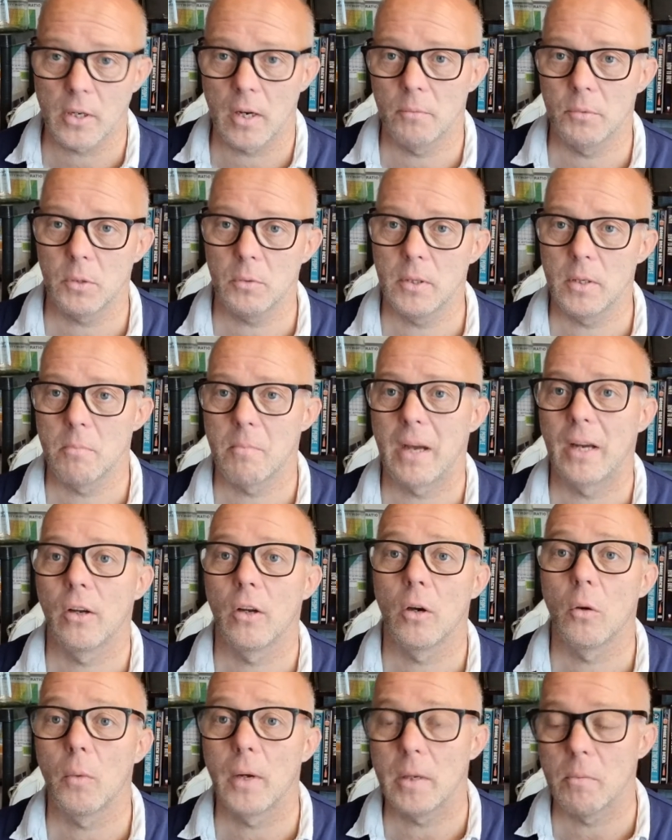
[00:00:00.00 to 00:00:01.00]
so I'm doing a
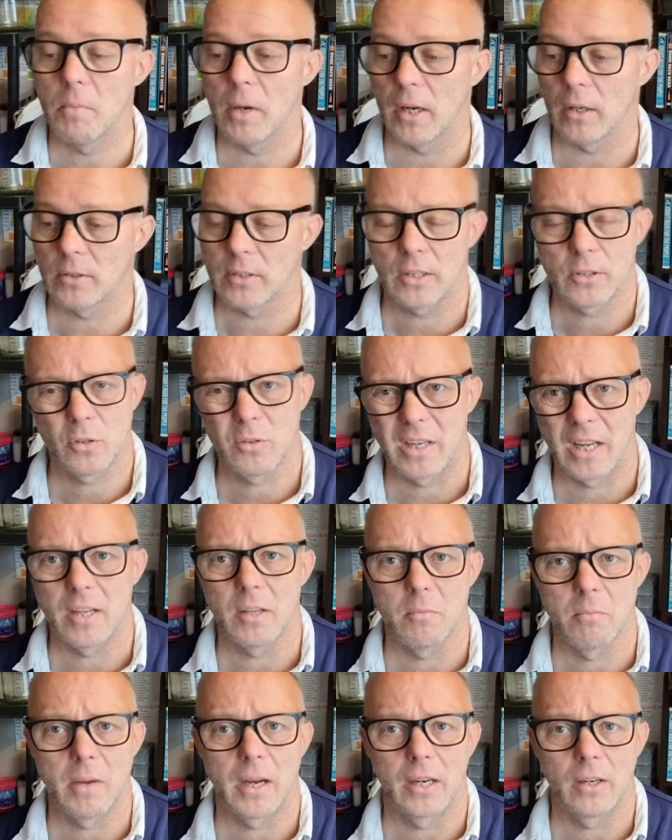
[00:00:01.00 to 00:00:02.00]
mango wheat beer, because I do
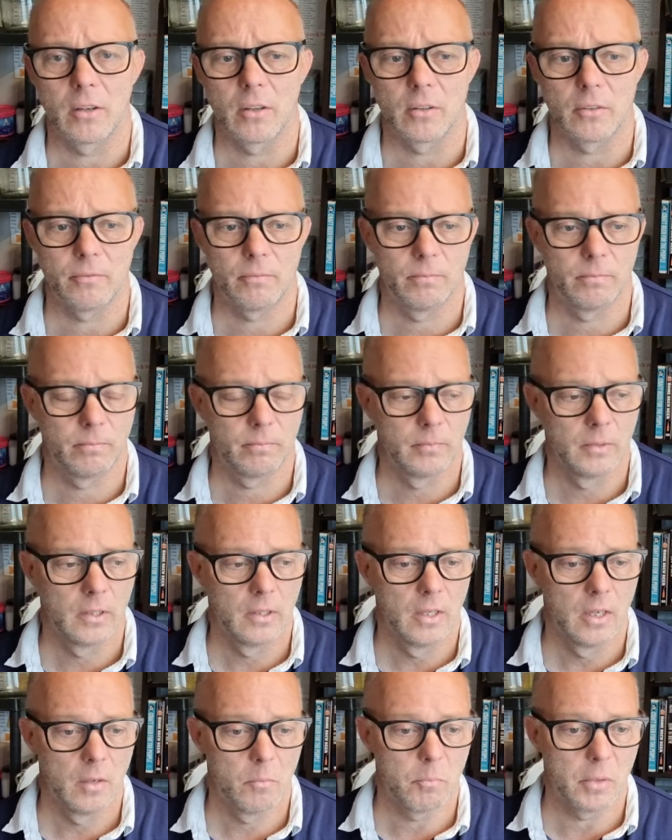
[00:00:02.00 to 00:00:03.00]
like the mango
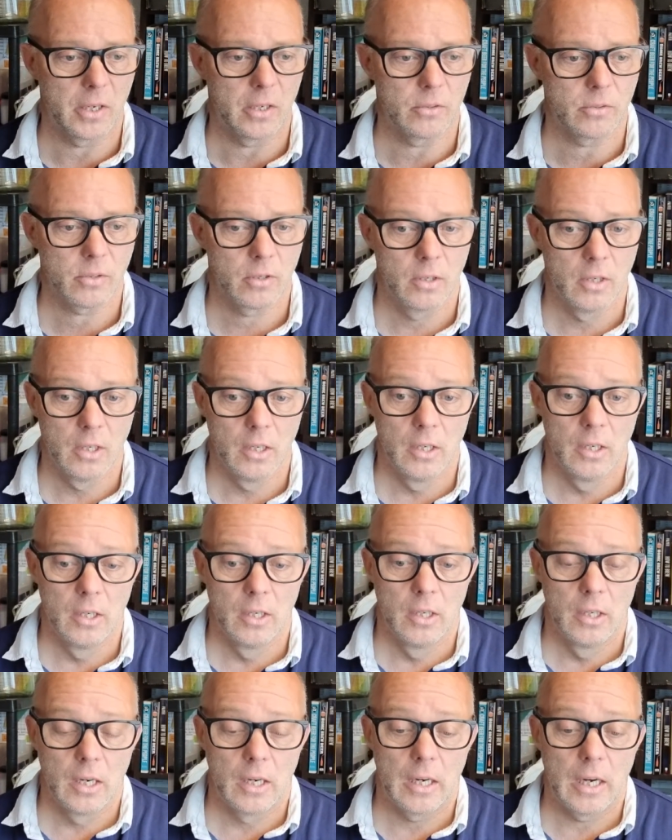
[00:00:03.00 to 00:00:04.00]
beers.
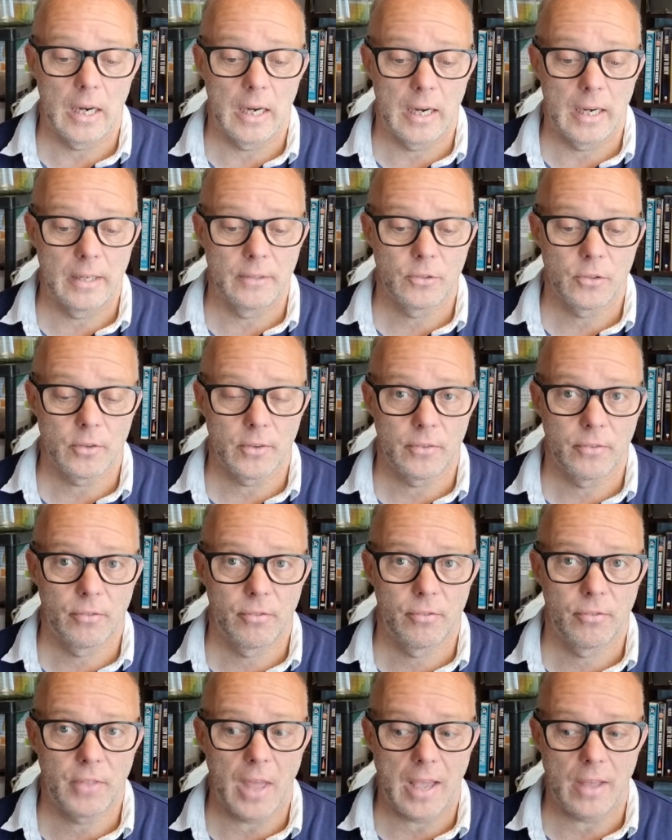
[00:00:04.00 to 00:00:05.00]
And so
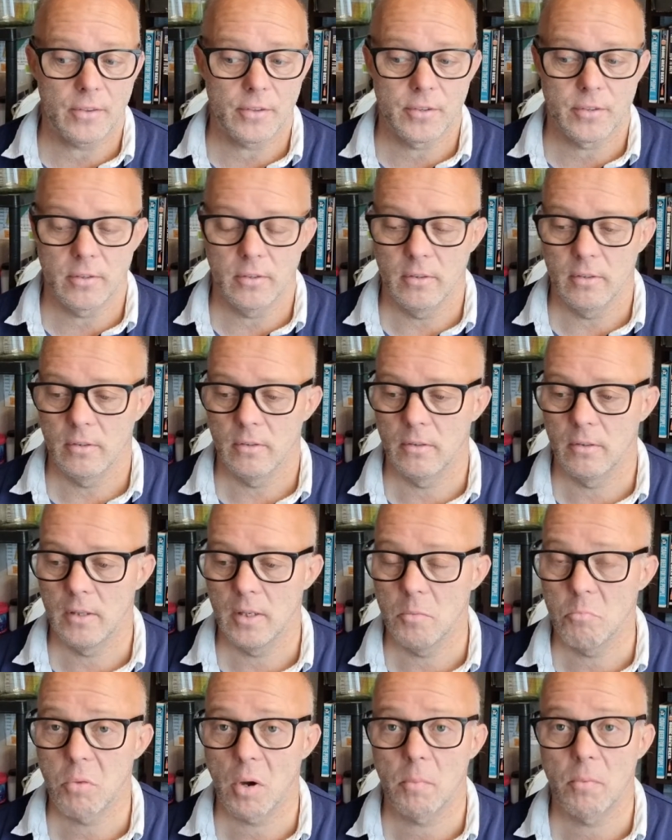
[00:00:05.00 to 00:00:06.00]
that's
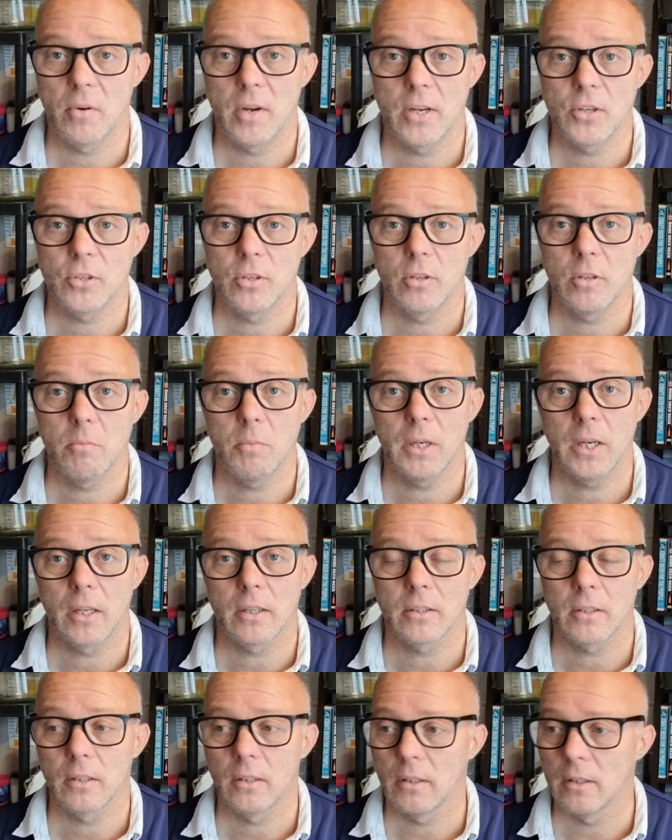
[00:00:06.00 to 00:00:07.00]
in preparation at the
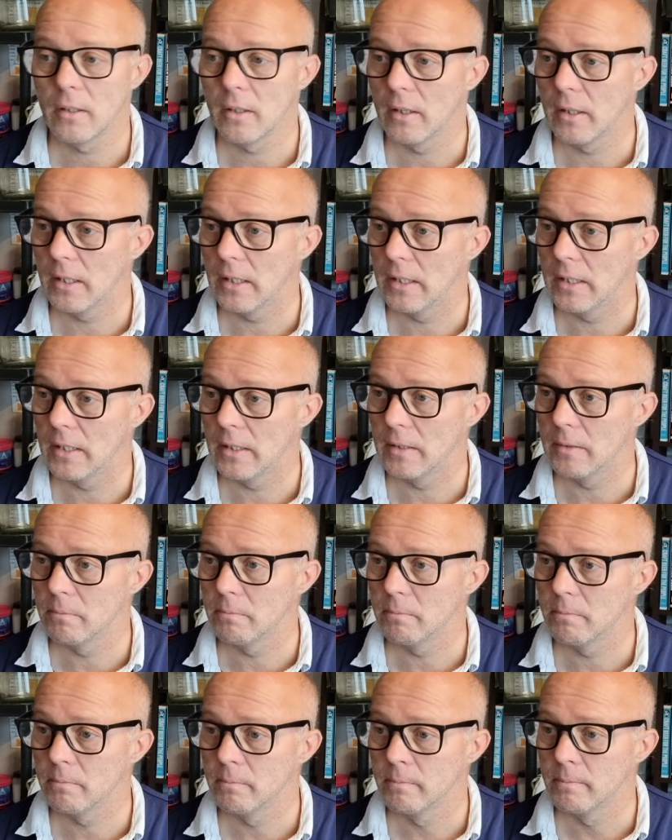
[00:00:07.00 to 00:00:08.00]
minute. I
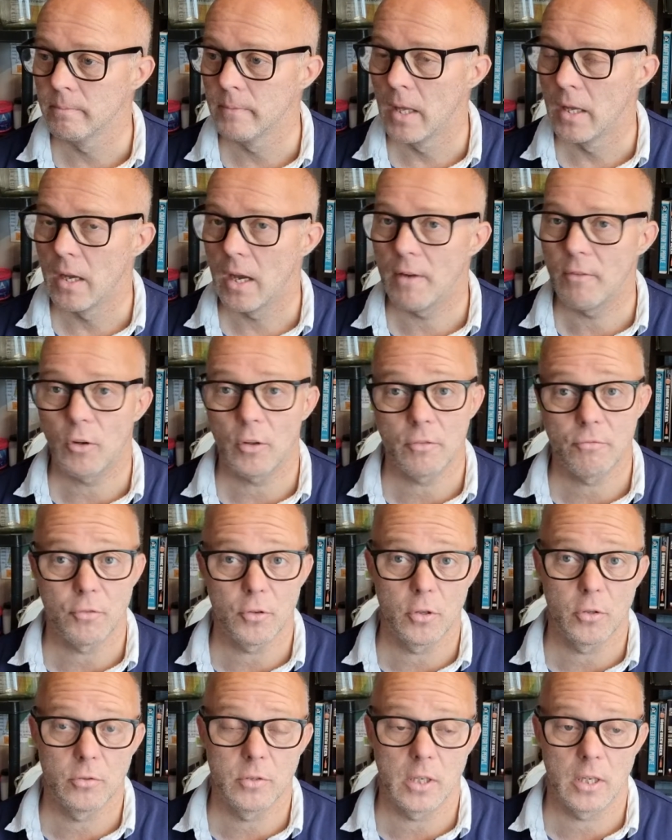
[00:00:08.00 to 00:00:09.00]
haven't got the
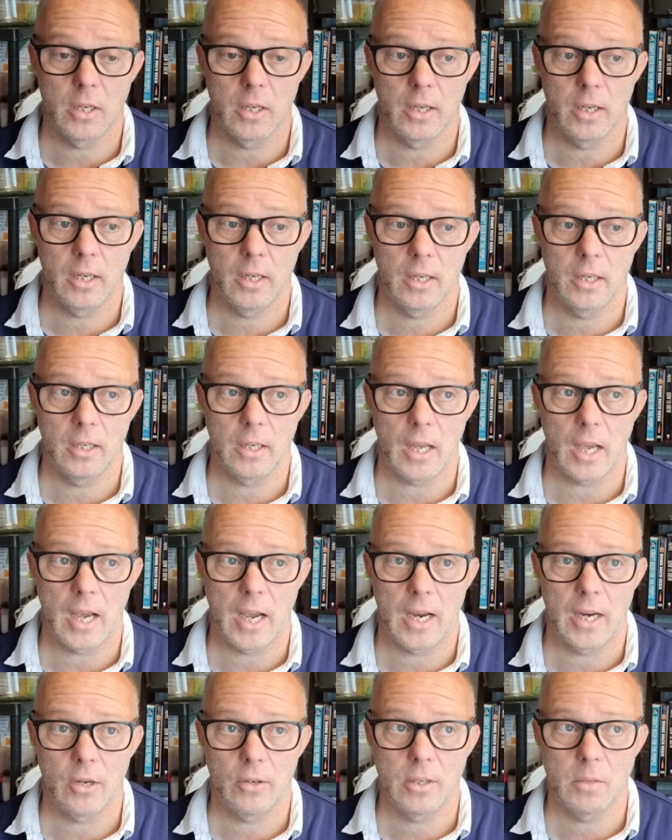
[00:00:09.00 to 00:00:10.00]
fruit in.
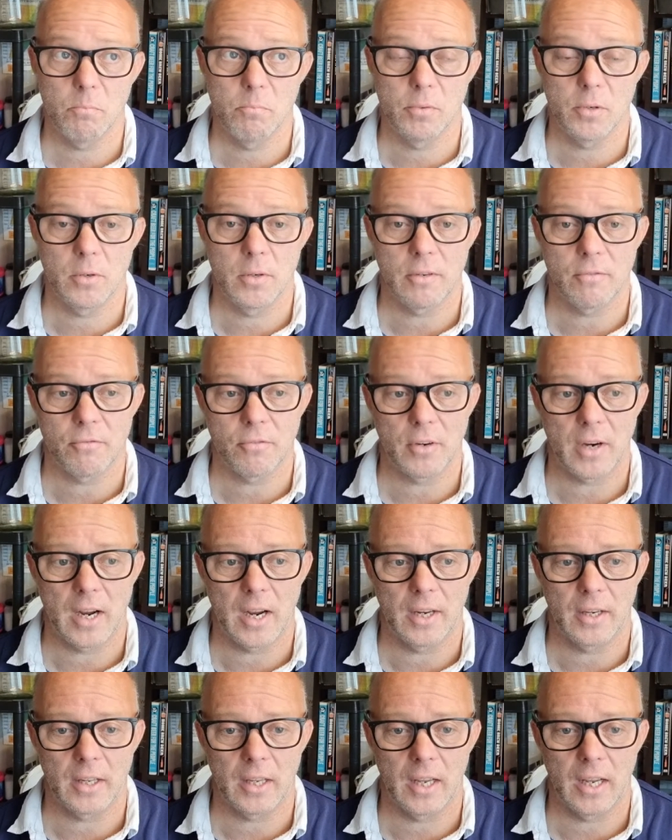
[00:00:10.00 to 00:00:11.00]
I only brewed it
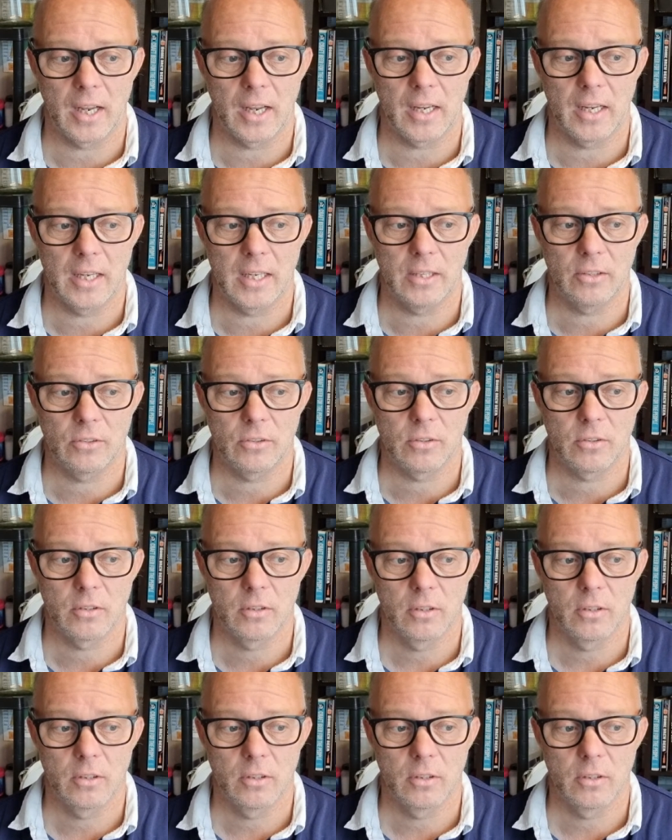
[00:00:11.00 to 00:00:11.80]
Friday. It